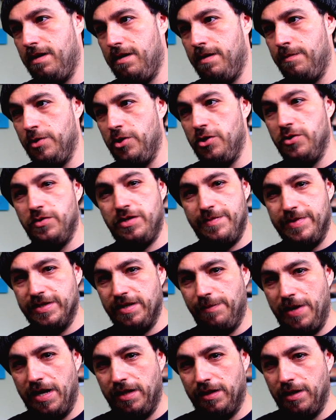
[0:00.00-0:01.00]
I'm going to use him as
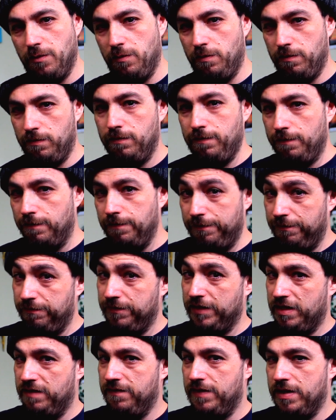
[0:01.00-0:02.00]
a pillow.
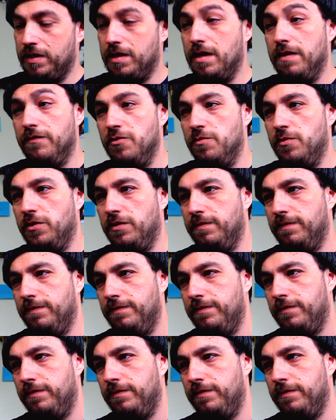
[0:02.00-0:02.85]
He's very comfortable.